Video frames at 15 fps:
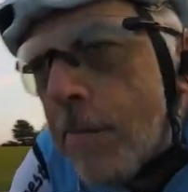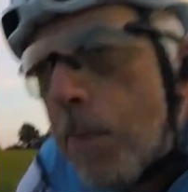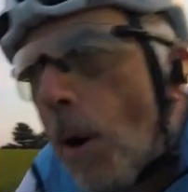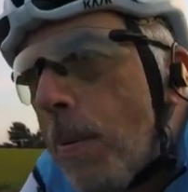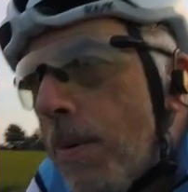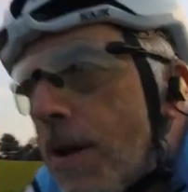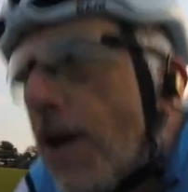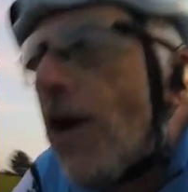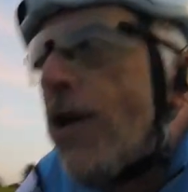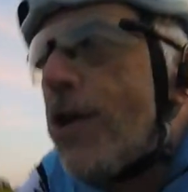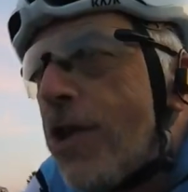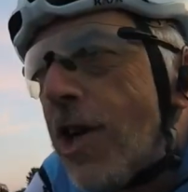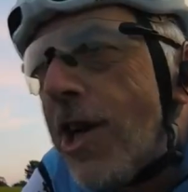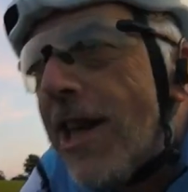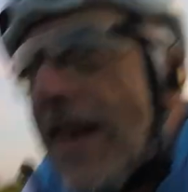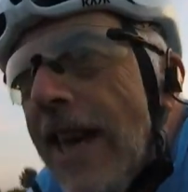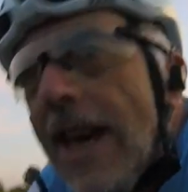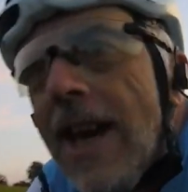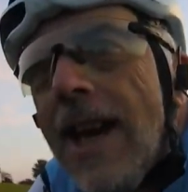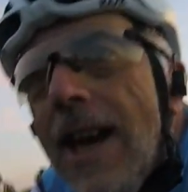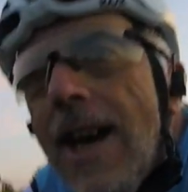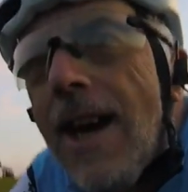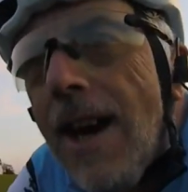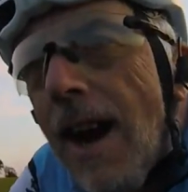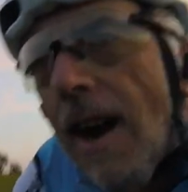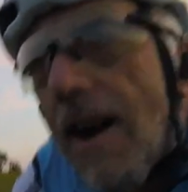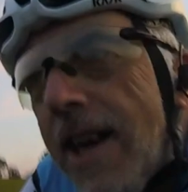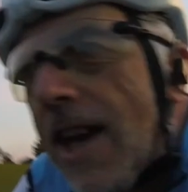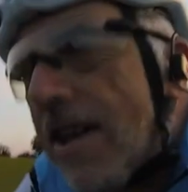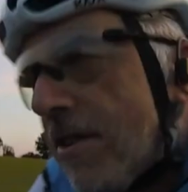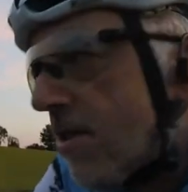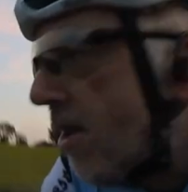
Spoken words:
proper gone chilly. I guess